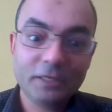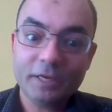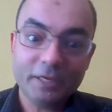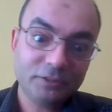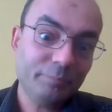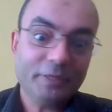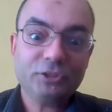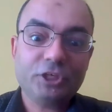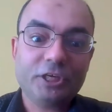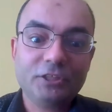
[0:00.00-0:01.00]
It's a big
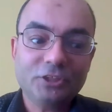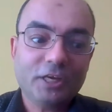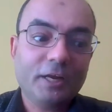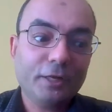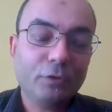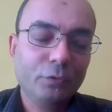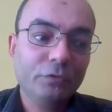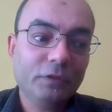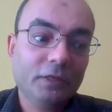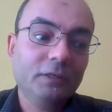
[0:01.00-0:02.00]
change, and I
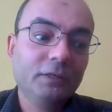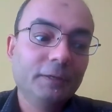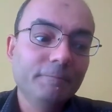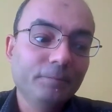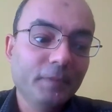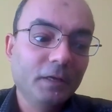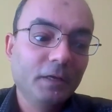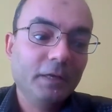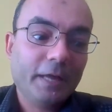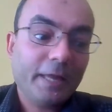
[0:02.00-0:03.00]
don't think
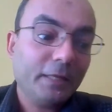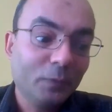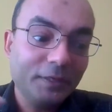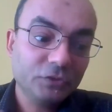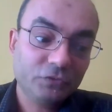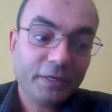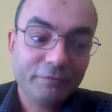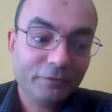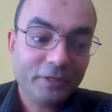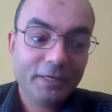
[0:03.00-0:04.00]
anyone is ready
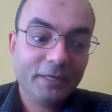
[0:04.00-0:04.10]
for